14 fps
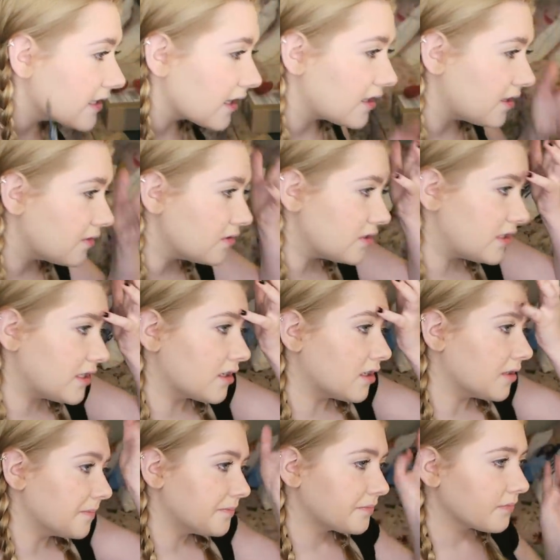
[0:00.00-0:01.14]
like a huge
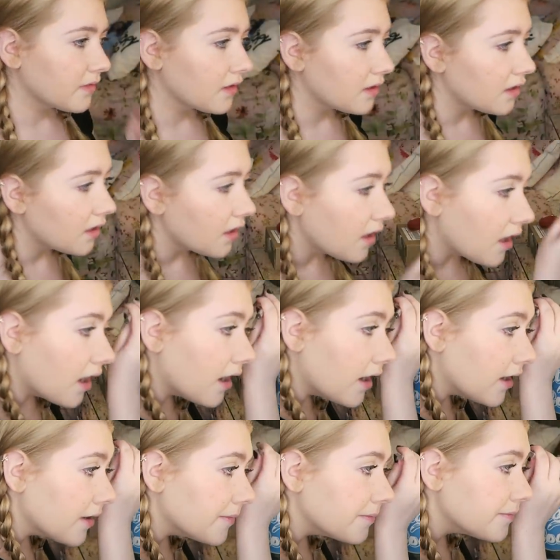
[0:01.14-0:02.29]
deal
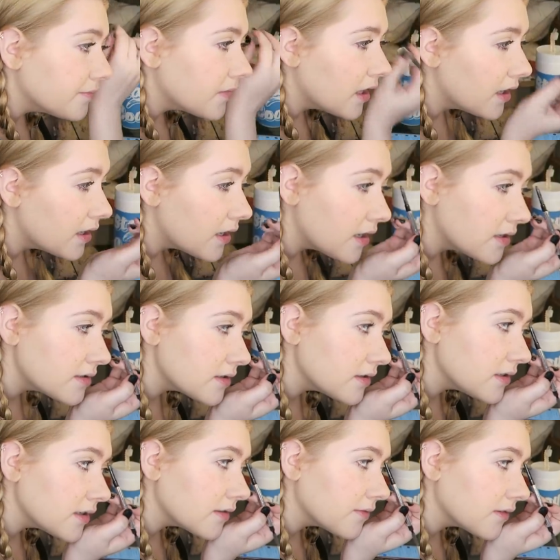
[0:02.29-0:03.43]
um so
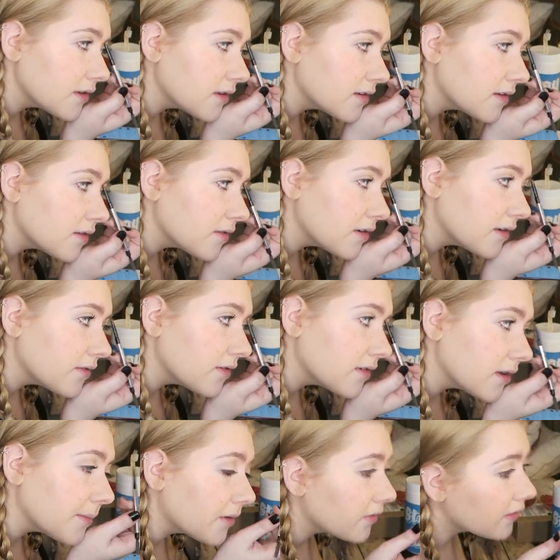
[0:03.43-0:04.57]
yeah I guess that's what I have to
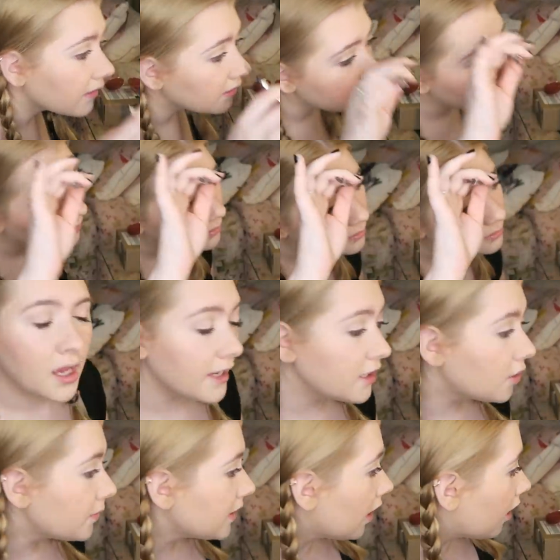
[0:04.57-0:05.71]
say about that I
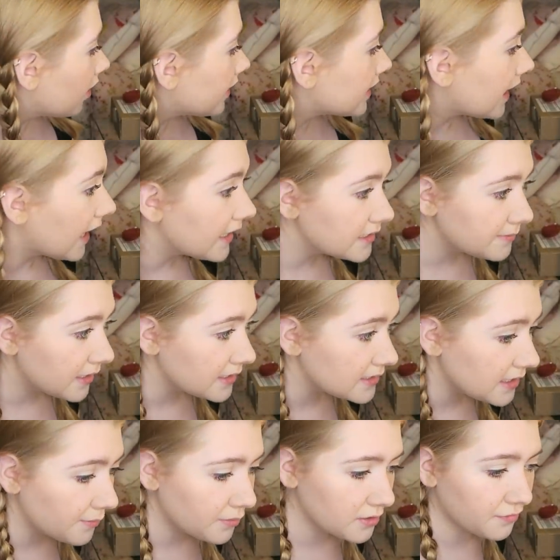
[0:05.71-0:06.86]
know we already kind of
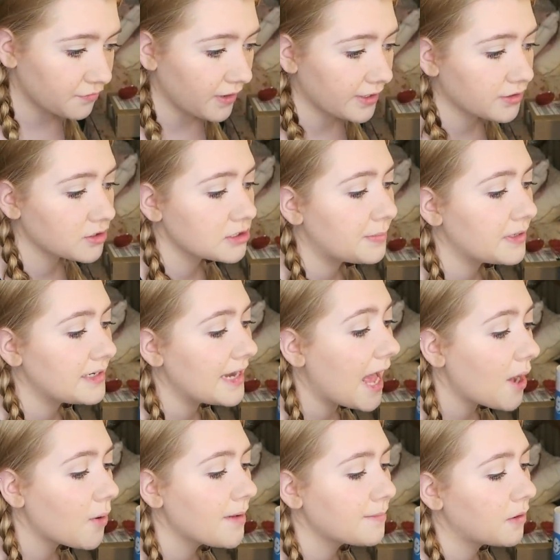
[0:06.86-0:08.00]
messed up with the freckles, but
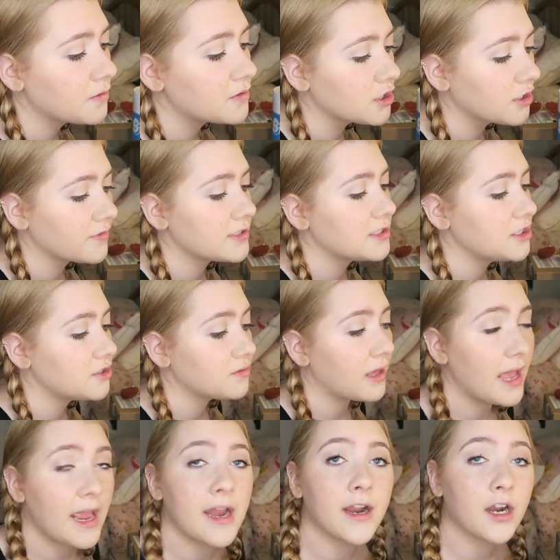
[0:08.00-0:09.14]
now I'm nervous to do the
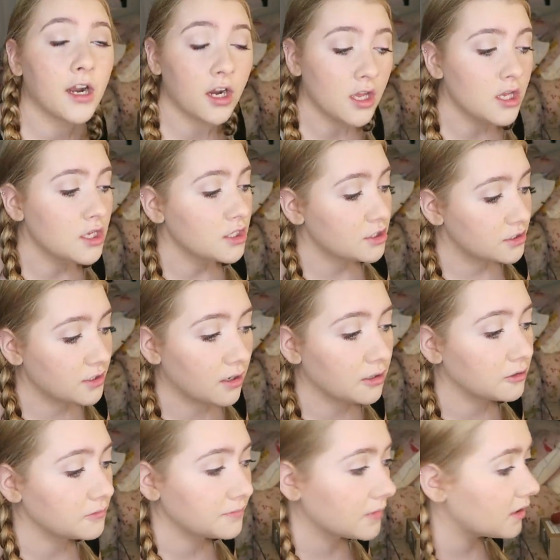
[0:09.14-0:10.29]
hair.
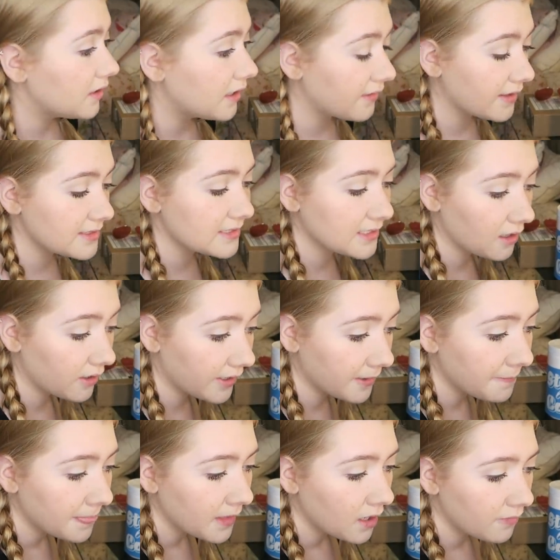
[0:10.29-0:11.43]
So yeah, that's
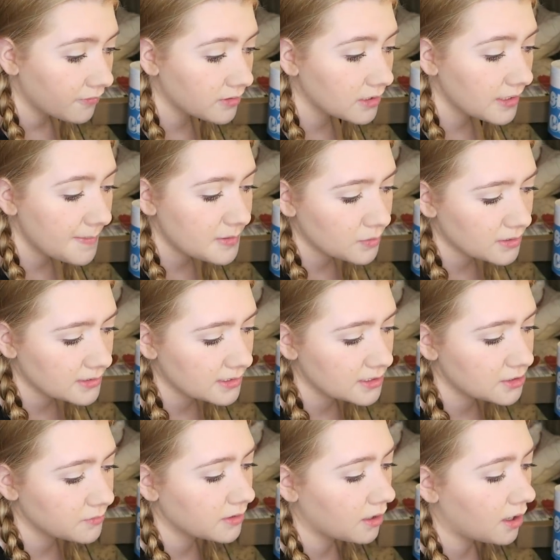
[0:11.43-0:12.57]
scary. For the lips, we're just
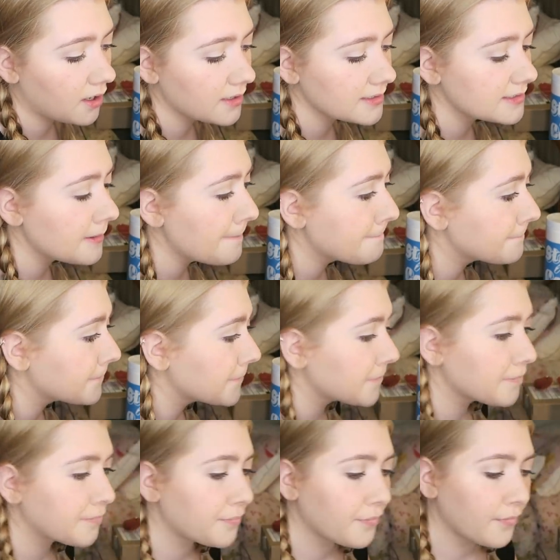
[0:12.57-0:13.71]
gonna do a gloss.
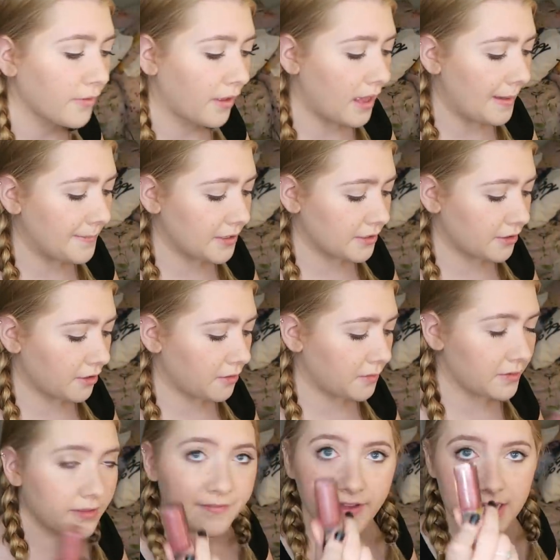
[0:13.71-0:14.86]
I'm gonna go
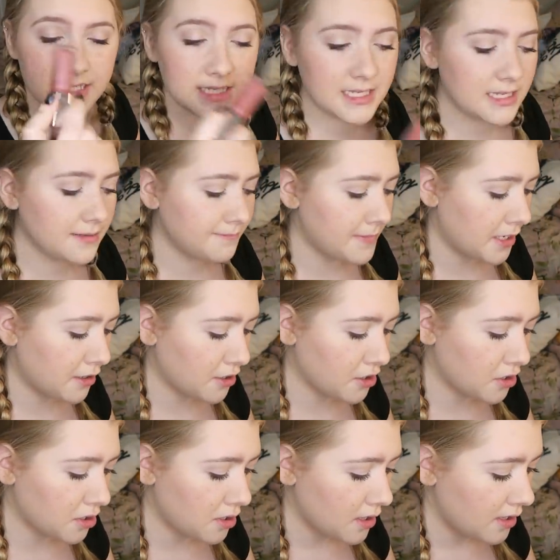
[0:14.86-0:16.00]
with Fenty, my
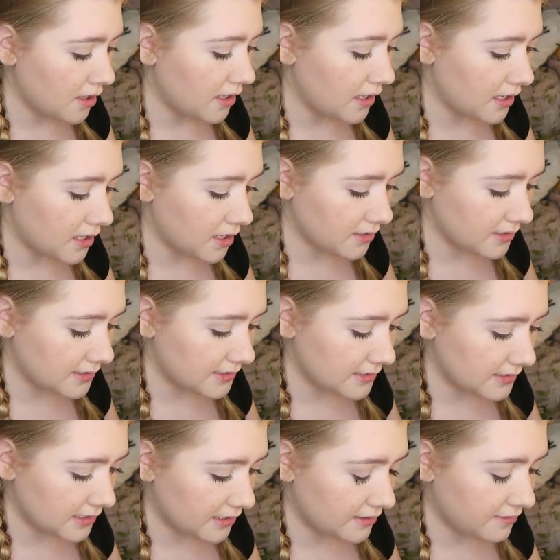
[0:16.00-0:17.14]
girl. Uh, this
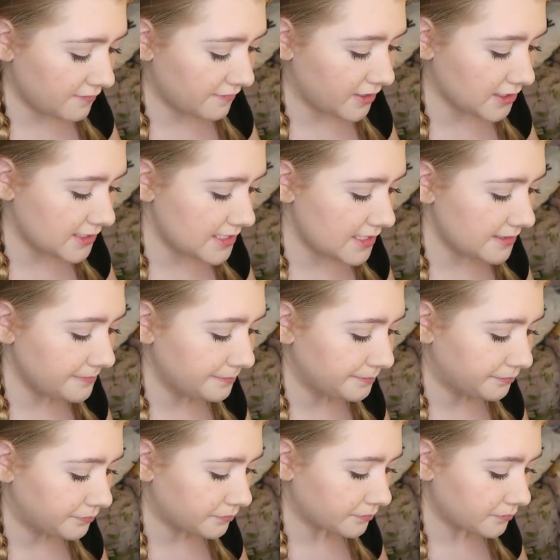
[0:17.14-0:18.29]
is in Fussy.
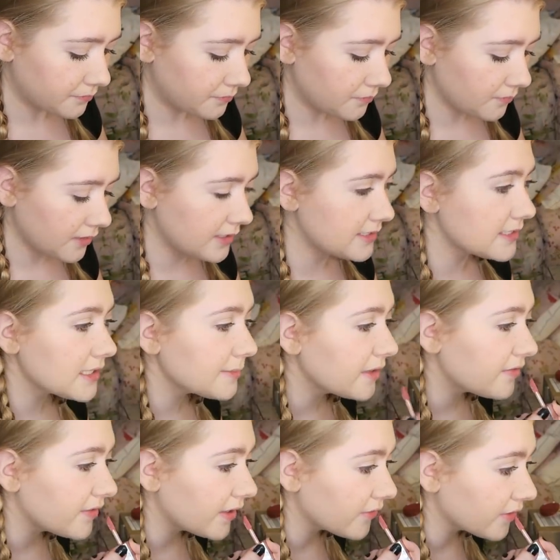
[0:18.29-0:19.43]
This is like
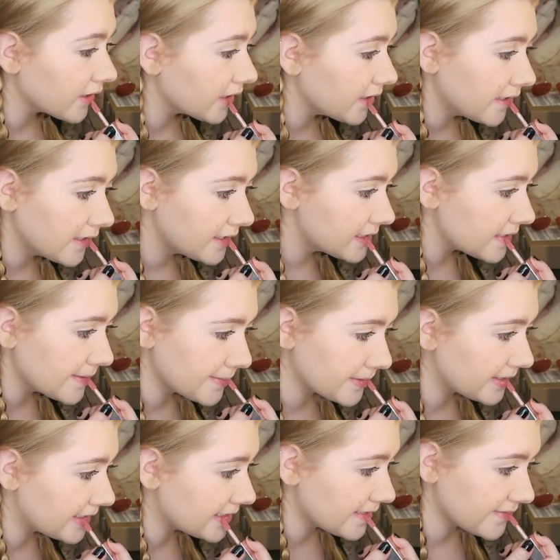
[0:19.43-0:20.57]
my favorite lip
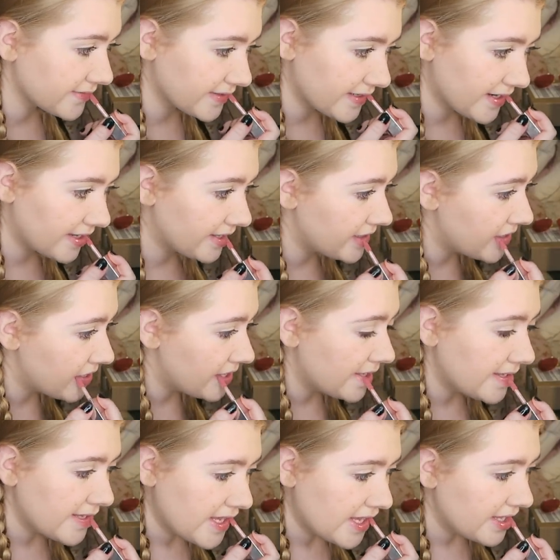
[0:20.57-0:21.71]
gloss ever.
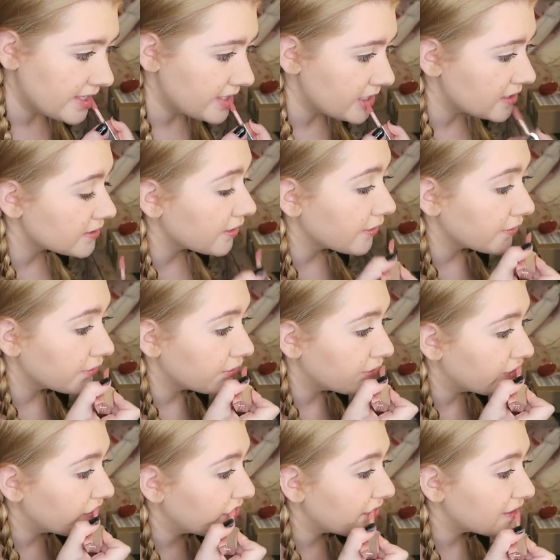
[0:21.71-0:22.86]
So
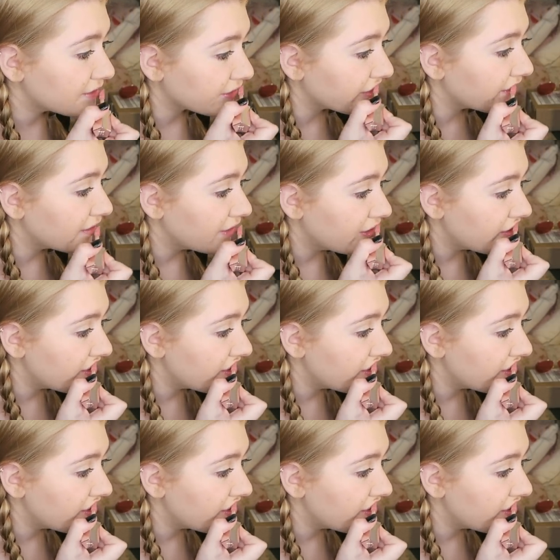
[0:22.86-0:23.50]
that's good.